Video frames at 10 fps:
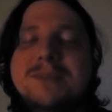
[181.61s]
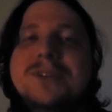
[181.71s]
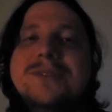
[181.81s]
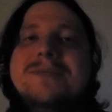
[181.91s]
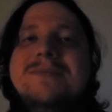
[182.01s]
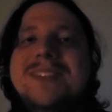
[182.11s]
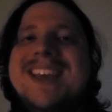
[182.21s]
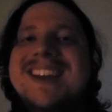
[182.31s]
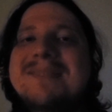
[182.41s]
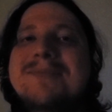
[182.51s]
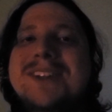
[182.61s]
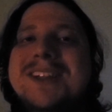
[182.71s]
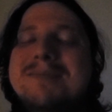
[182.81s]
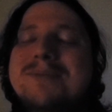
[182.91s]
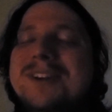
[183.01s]
mood, and I'm
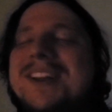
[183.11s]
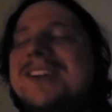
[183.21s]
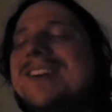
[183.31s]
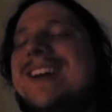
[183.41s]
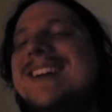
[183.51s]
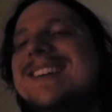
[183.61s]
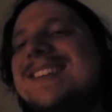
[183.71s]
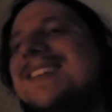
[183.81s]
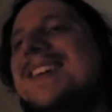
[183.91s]
feeling pretty great.